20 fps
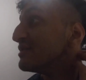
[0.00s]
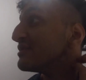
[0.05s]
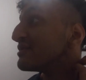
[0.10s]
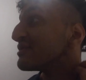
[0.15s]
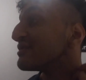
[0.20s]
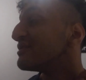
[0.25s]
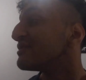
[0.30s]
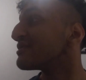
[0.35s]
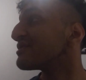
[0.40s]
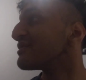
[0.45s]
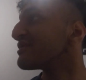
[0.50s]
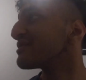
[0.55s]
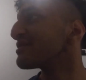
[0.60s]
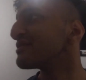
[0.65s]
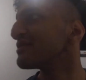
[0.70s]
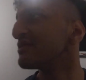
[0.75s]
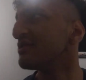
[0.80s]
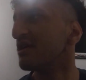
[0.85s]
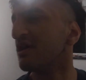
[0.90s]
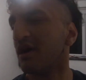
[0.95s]
So it's
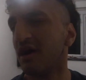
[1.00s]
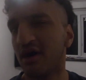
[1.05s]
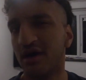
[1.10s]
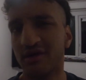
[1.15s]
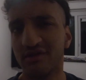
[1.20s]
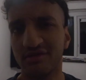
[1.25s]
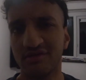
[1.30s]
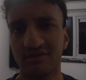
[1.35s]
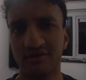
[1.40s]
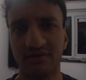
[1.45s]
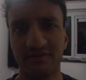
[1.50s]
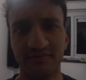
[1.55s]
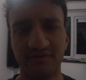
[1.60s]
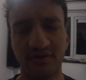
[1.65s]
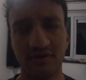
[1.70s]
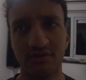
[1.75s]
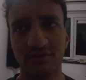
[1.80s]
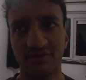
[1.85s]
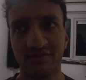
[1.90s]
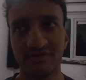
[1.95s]
the Hydra. I
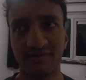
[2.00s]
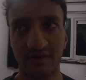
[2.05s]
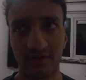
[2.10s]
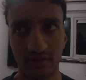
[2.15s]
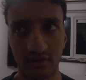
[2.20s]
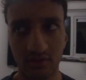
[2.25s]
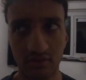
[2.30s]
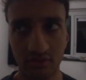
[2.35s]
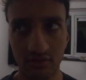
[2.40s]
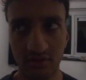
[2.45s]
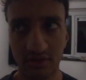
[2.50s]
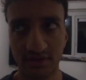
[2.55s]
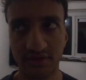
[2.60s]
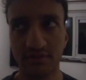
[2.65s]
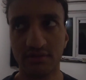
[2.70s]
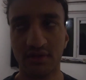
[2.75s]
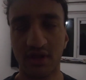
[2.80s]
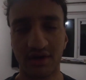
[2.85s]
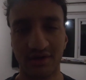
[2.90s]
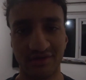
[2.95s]
think it looks very cool. I
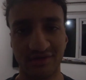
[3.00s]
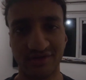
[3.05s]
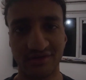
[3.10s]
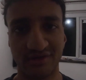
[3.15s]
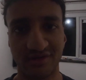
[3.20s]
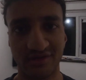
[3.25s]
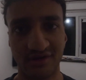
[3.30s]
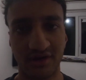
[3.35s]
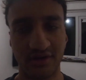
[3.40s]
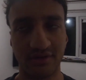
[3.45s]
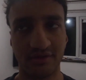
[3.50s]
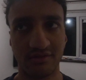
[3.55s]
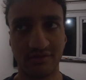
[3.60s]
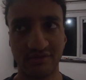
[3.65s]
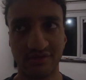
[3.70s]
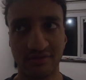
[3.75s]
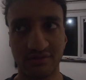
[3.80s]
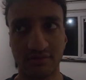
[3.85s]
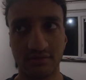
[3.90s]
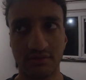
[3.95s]
do like its design. It
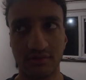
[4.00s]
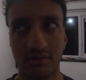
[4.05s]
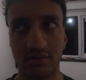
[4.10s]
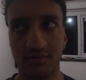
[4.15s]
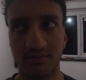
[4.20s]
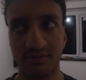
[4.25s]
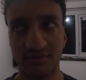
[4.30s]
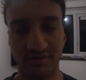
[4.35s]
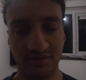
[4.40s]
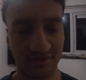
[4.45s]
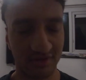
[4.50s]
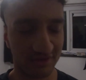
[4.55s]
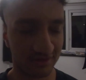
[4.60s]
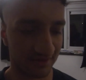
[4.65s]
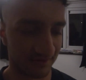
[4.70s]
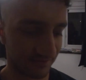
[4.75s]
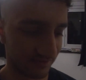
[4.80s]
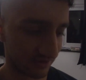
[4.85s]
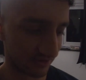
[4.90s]
looks dope and stuff.